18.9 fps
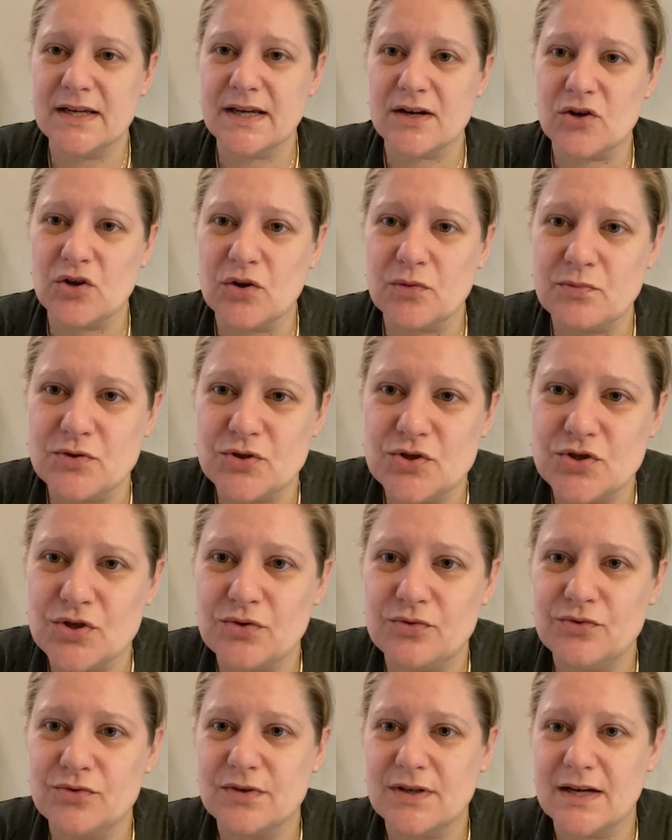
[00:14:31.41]
and I hope to show
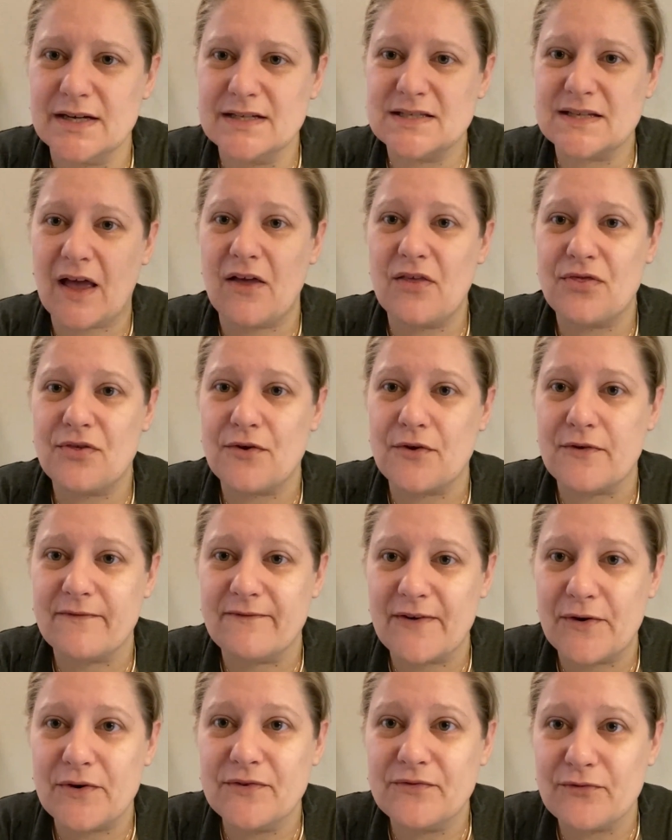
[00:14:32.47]
you guys the
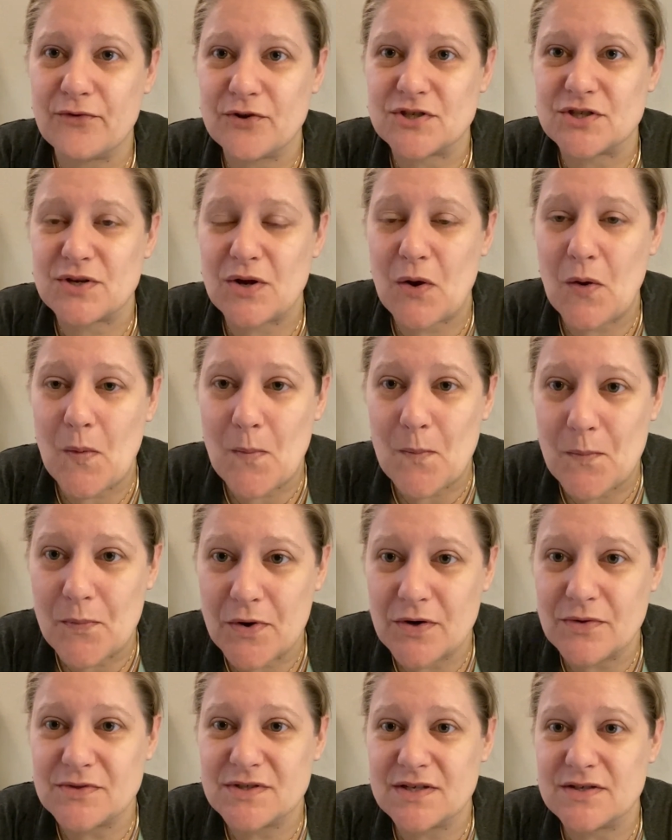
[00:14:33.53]
very first
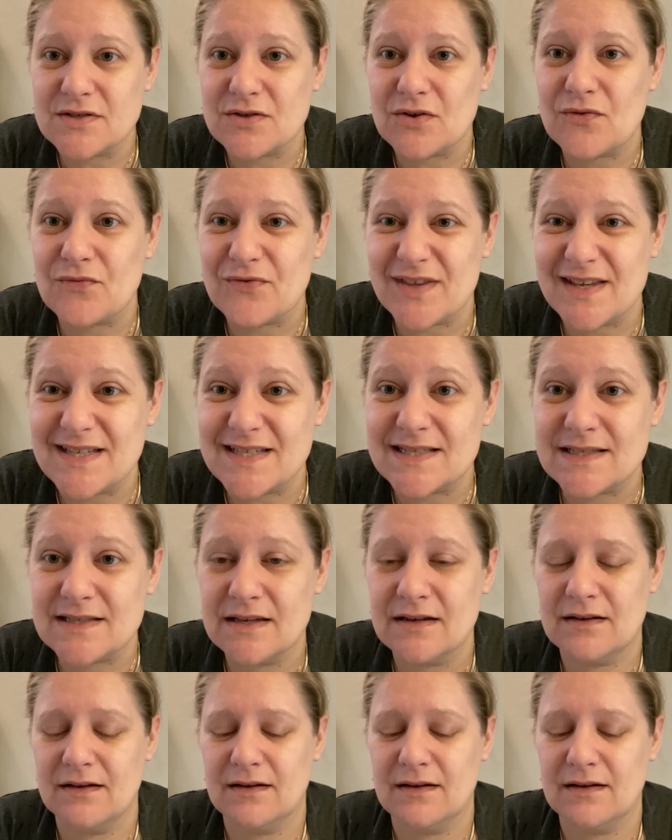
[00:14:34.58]
process of this